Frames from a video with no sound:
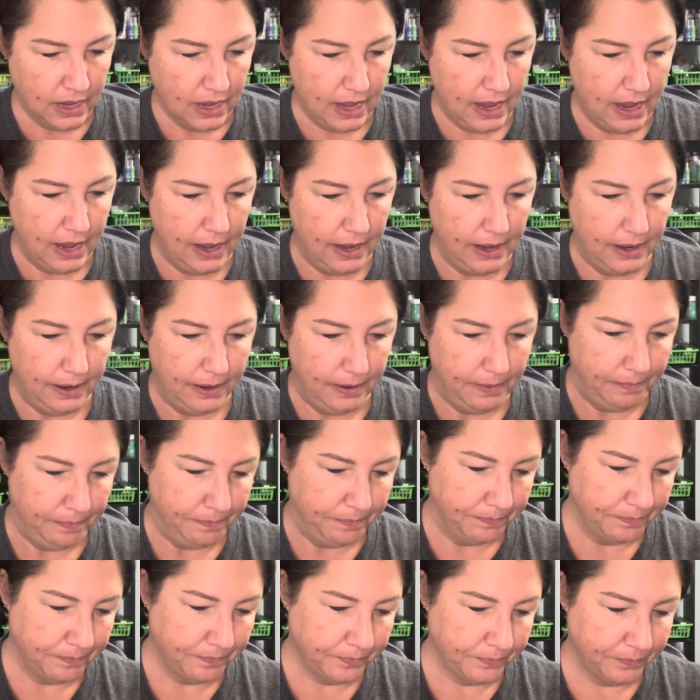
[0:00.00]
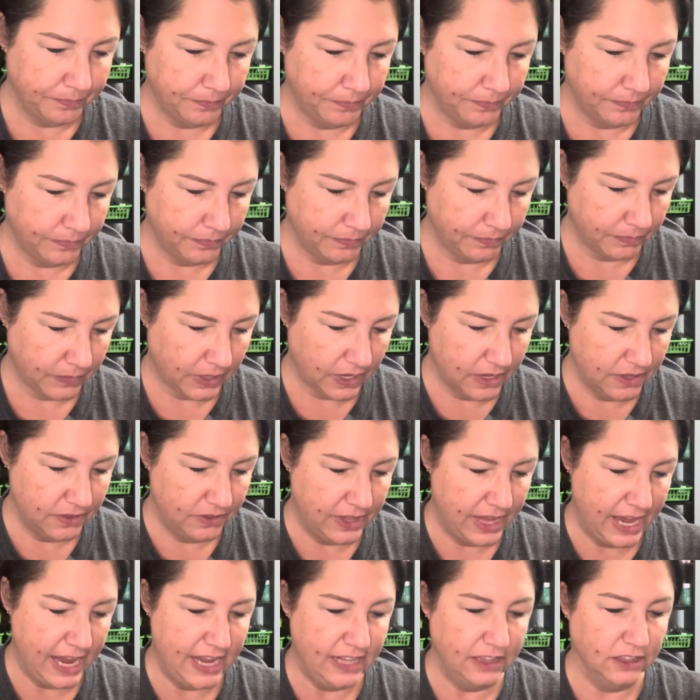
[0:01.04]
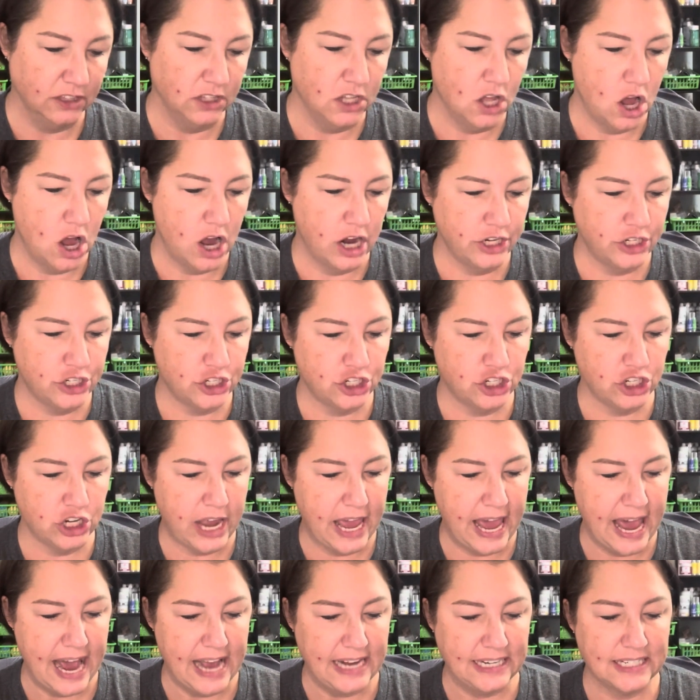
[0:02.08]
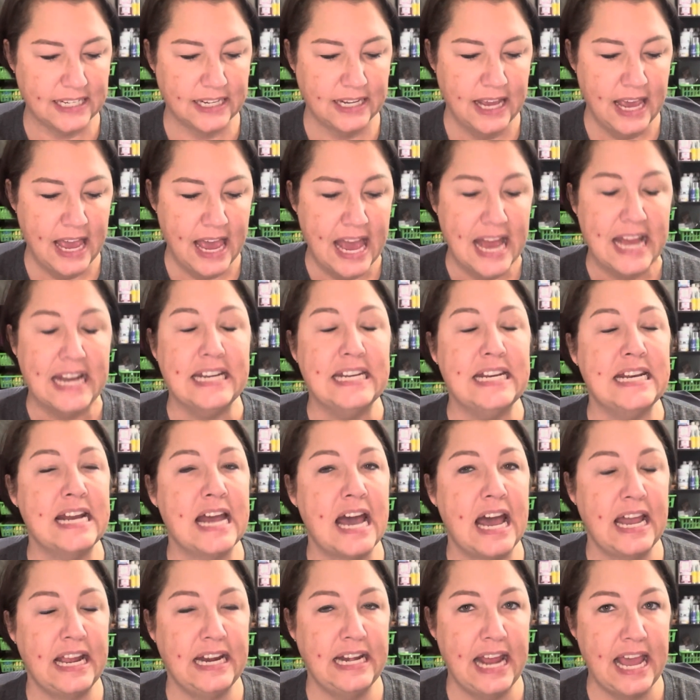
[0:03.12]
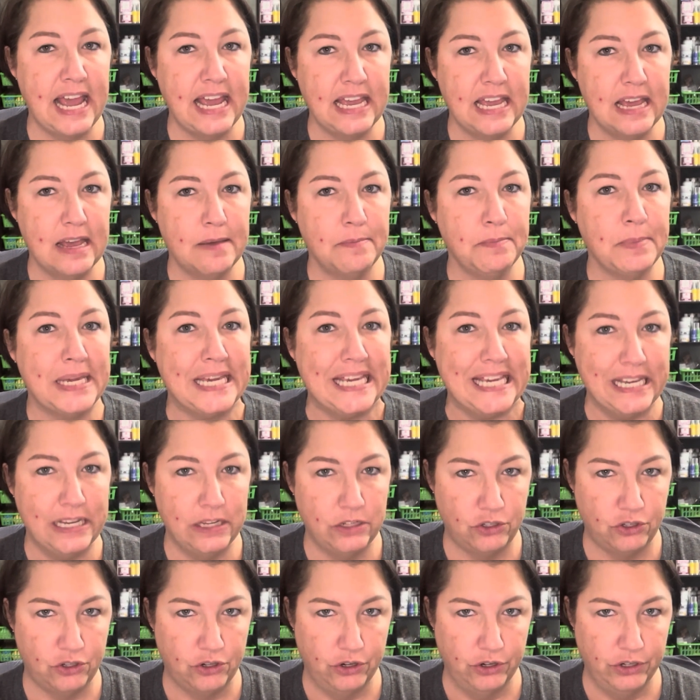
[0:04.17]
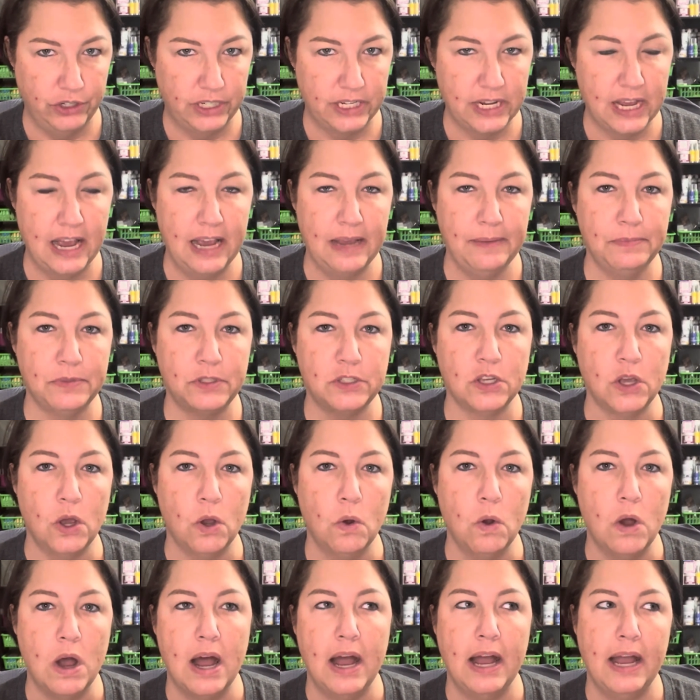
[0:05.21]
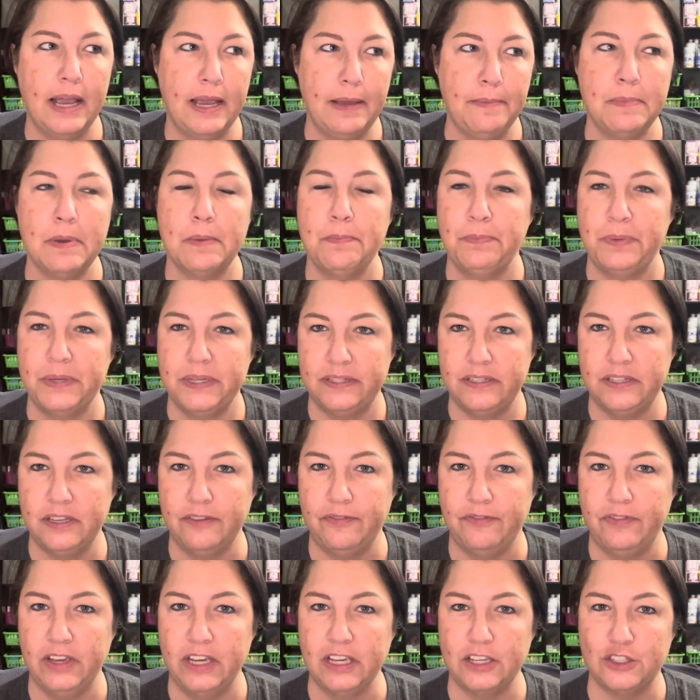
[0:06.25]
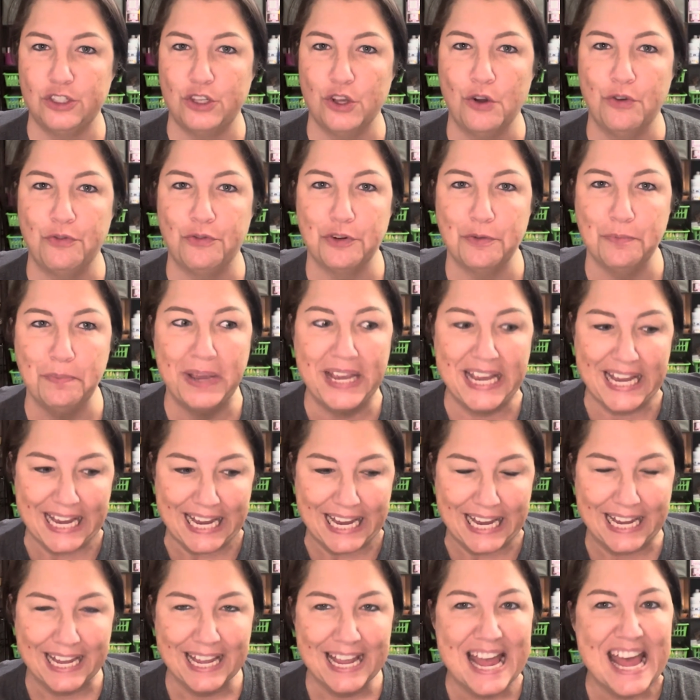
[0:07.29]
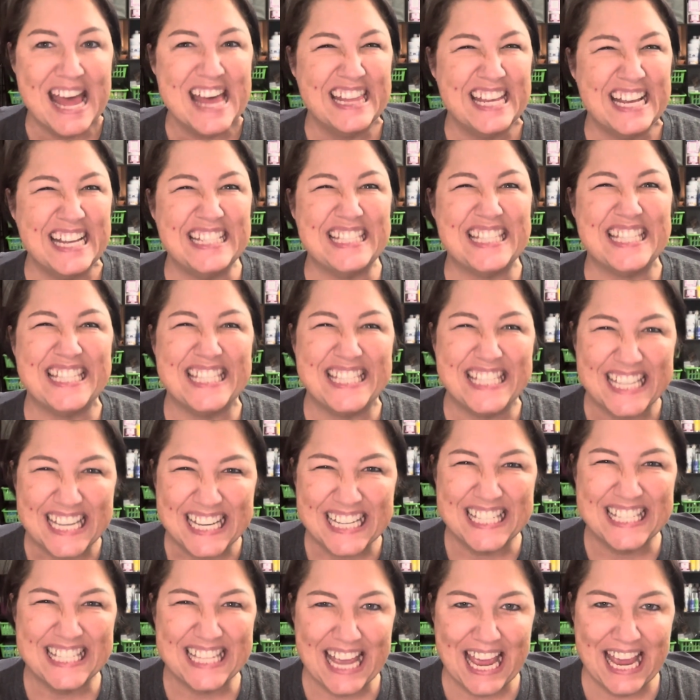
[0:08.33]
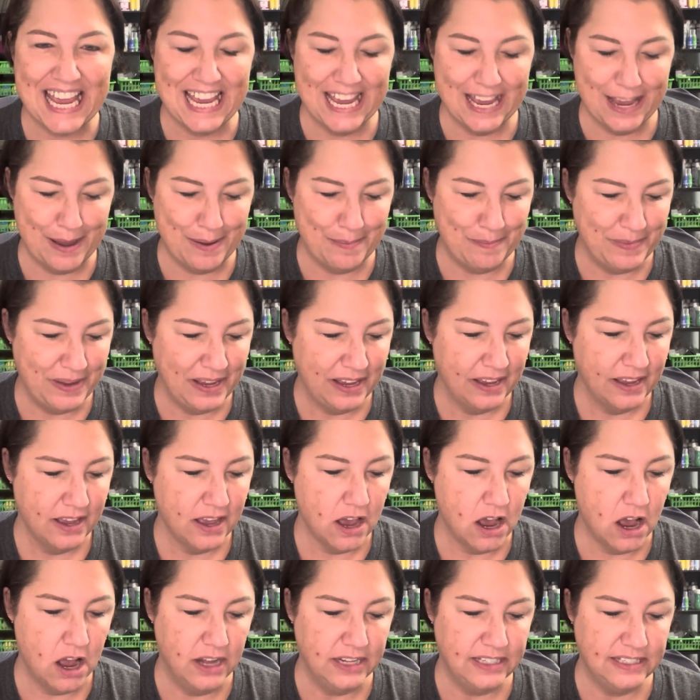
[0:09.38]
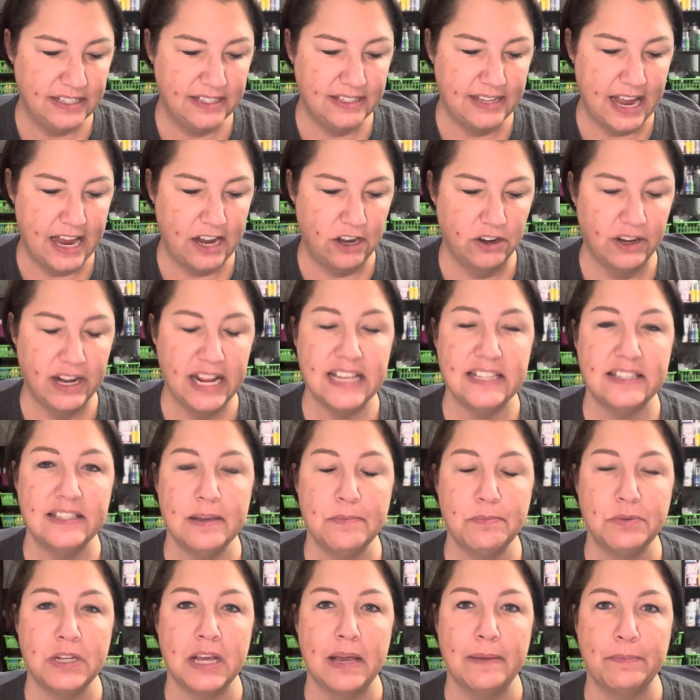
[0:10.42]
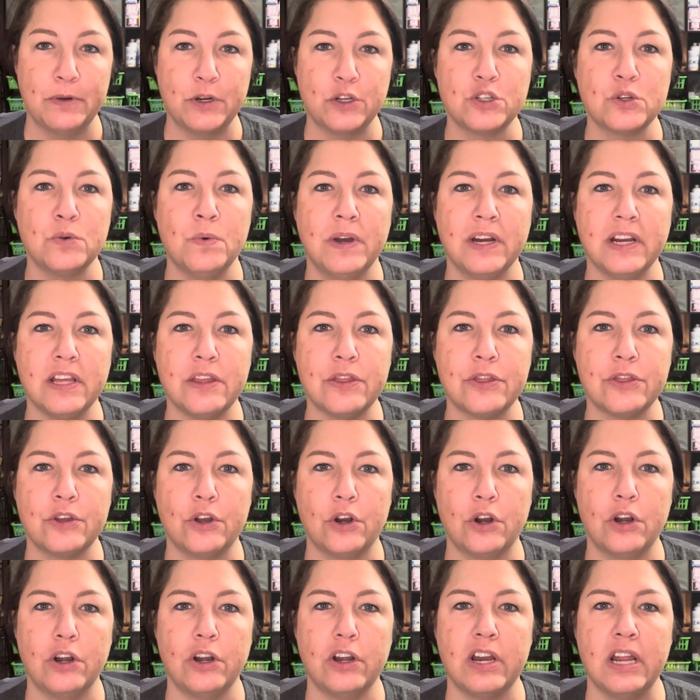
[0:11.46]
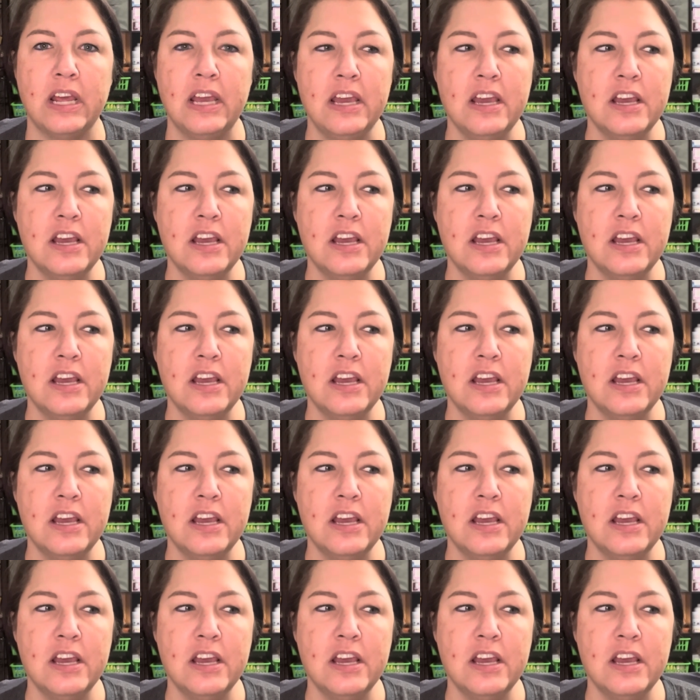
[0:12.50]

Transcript: They launch at 9 a.m. Eastern time. So I'm Pacific. So for me, that's 6 a.m. on Saturday, September 23rd.